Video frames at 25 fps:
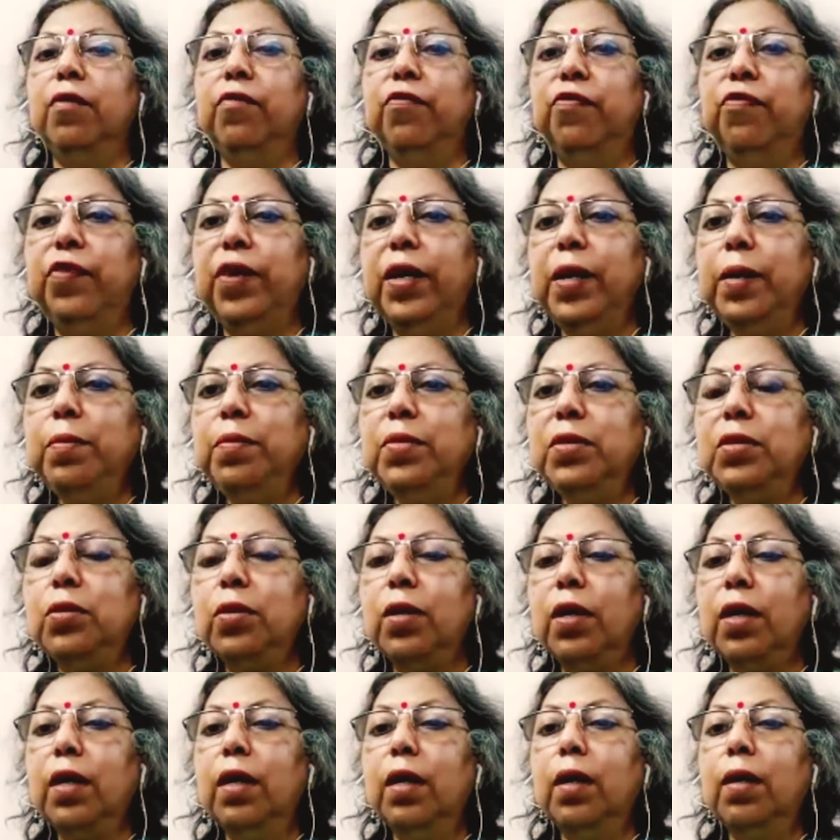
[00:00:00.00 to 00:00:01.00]
frames
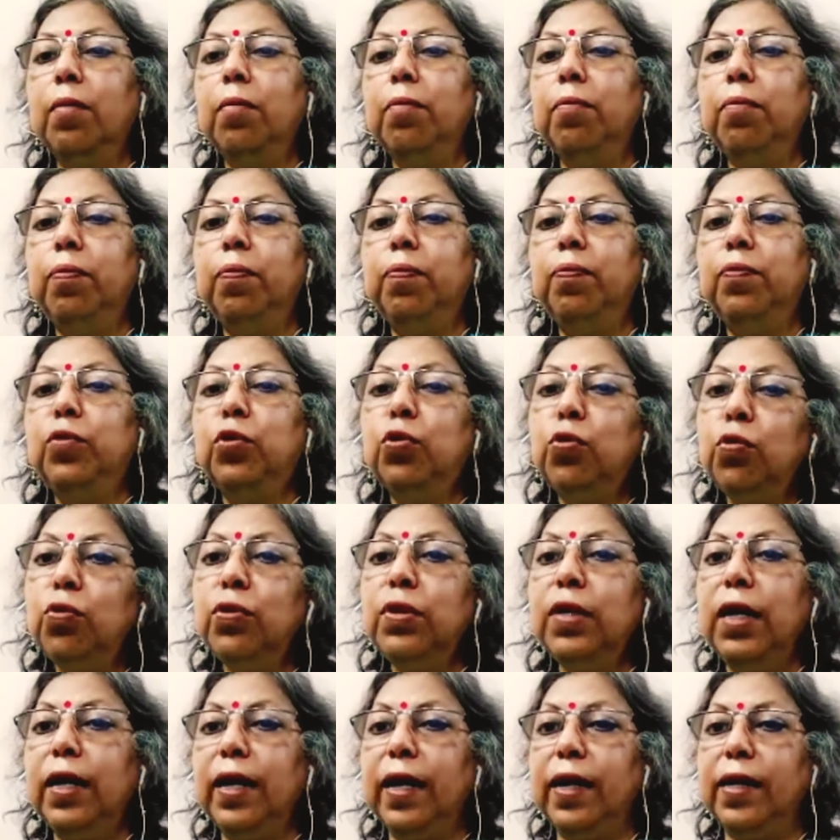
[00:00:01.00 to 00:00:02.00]
through
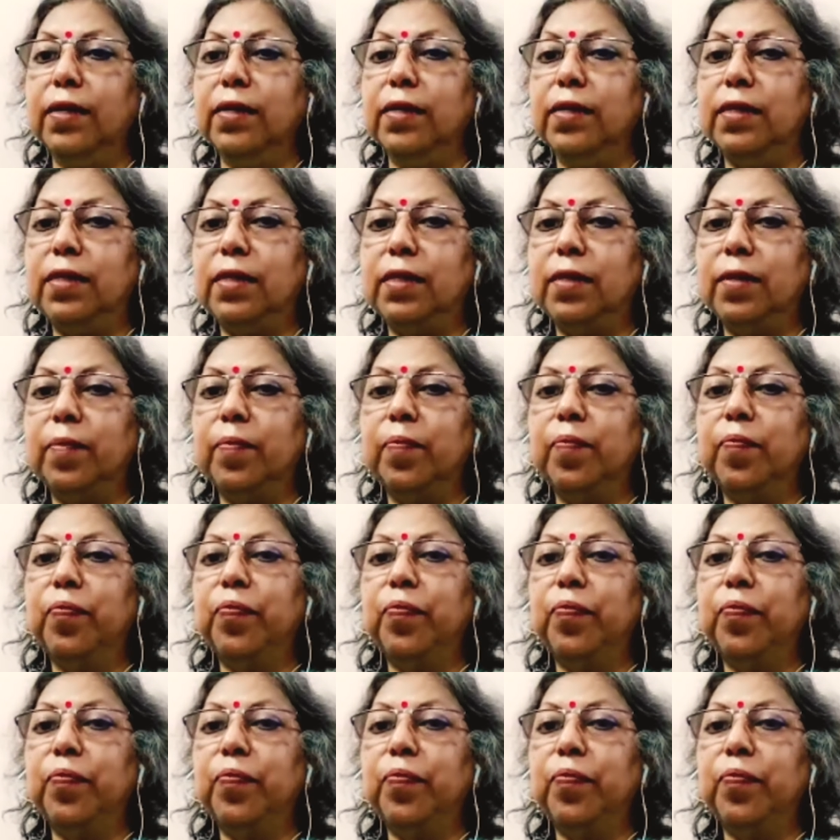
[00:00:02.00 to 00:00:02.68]
the lens.